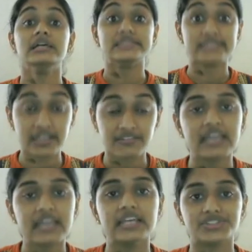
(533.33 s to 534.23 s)
is there
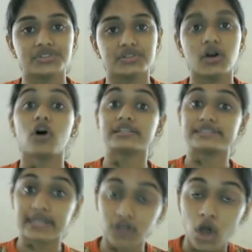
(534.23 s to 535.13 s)
violation or is
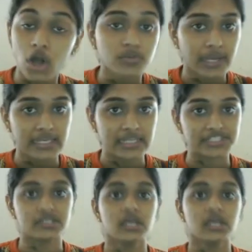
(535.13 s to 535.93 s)
there not violation?